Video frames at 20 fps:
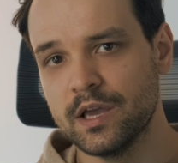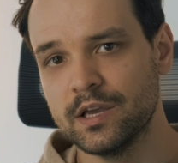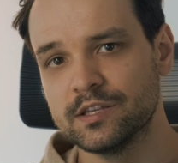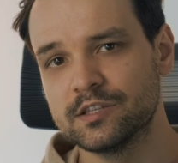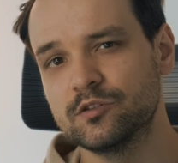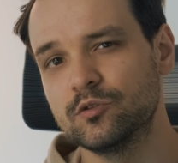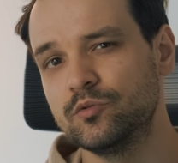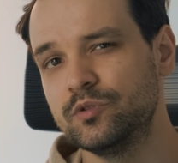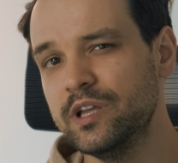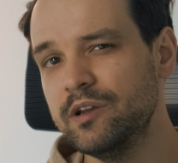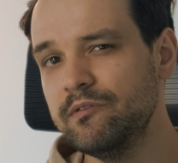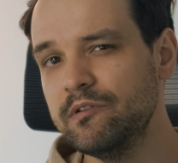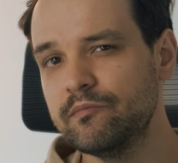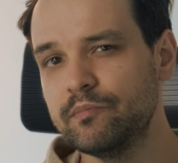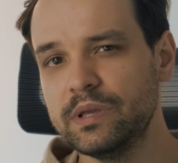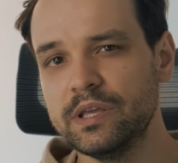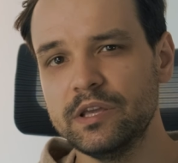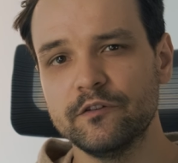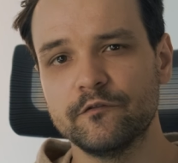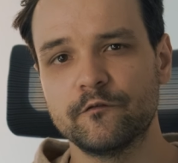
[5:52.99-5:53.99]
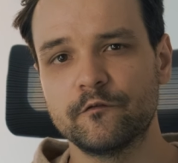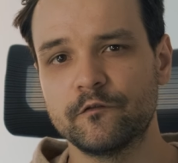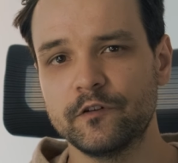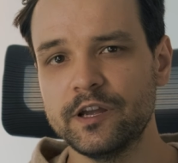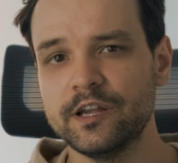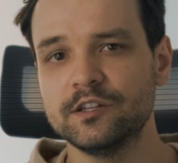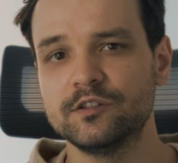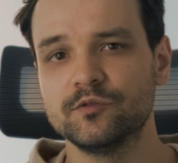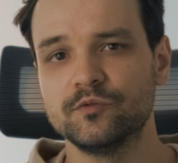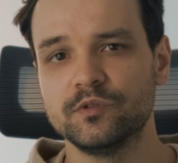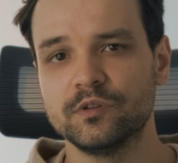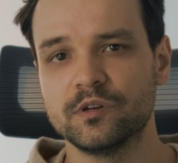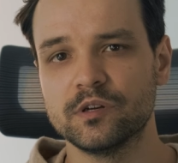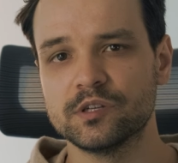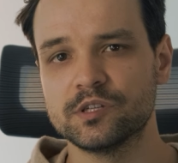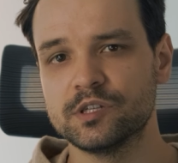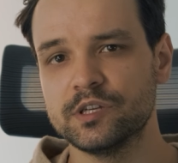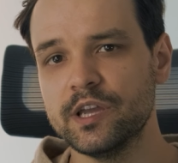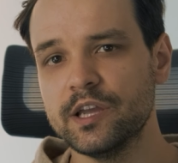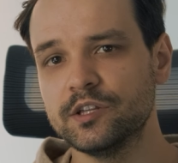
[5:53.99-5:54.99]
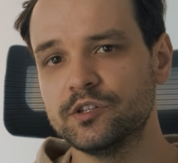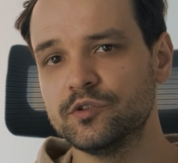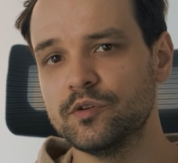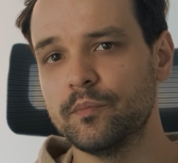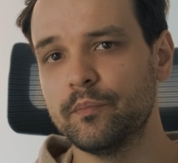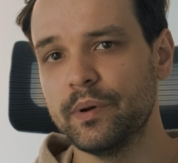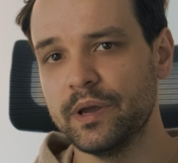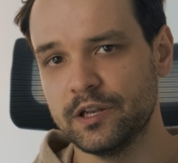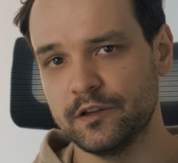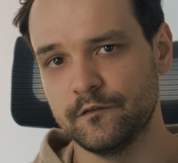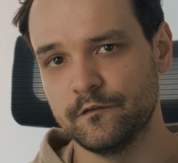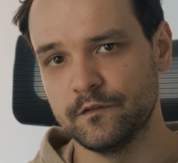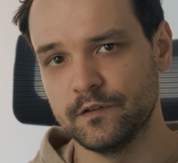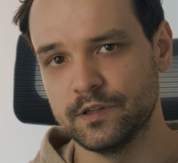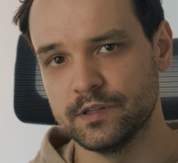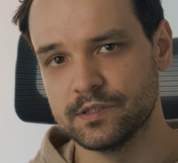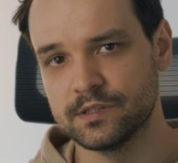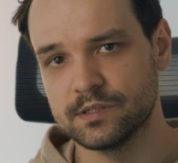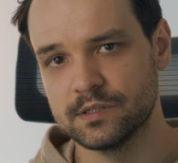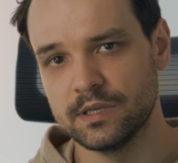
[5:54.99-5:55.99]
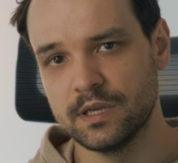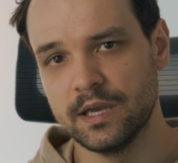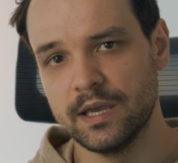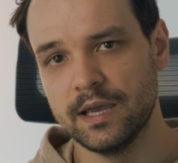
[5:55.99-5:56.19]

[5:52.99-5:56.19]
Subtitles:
So never be afraid to negotiate your benefits.